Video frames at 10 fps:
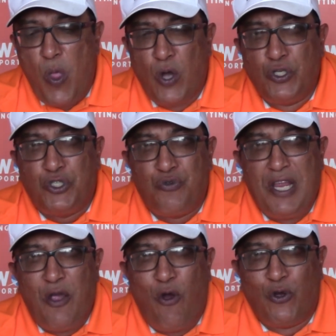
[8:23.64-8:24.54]
those
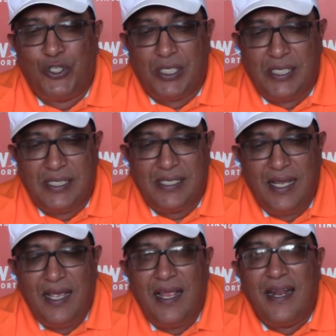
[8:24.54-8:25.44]
3 horses
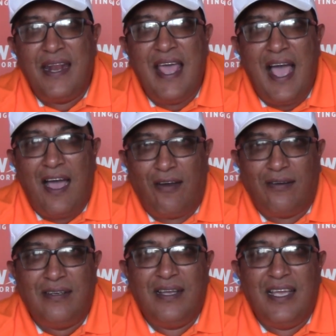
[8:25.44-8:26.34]

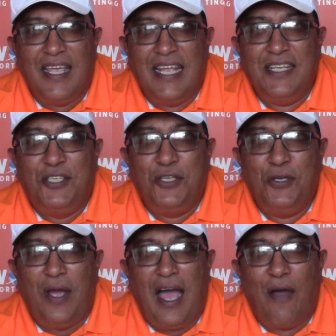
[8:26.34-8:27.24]
now
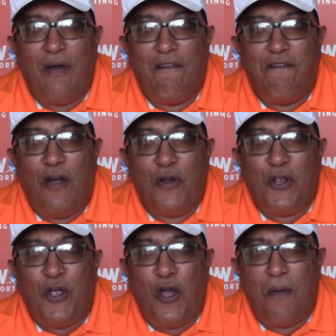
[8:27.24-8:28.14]
into our
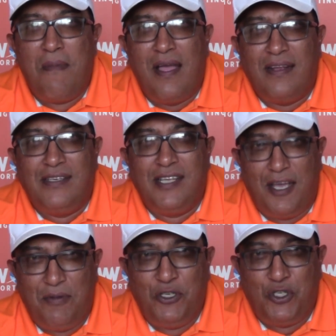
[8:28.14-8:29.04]
Vodacom
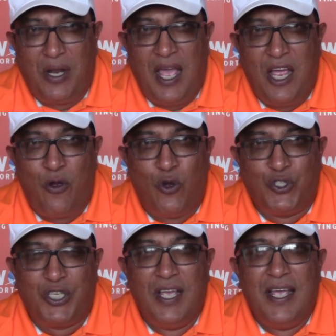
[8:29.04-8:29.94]
Durban July
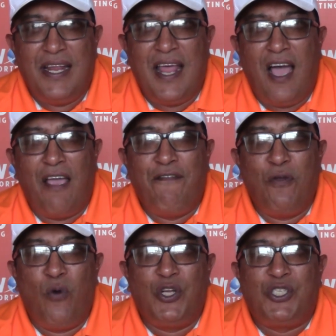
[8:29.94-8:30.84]
horse. Now, if
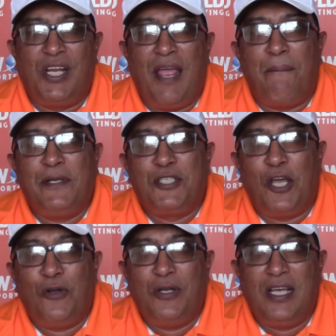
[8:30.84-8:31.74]
you watched an
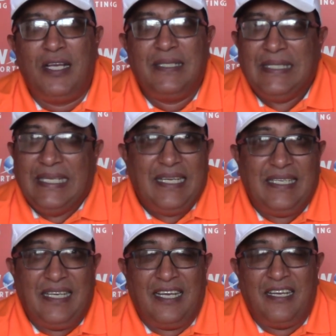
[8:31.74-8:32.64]
episode, a
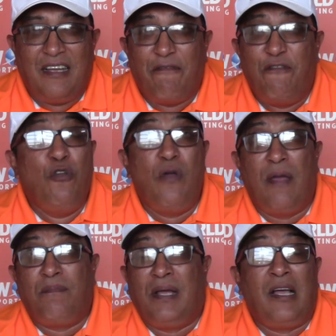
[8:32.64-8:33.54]

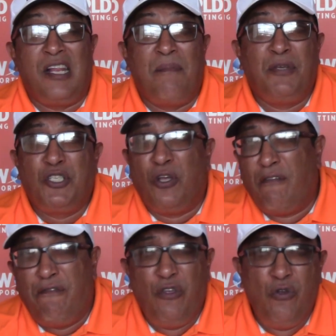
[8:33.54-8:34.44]
few episodes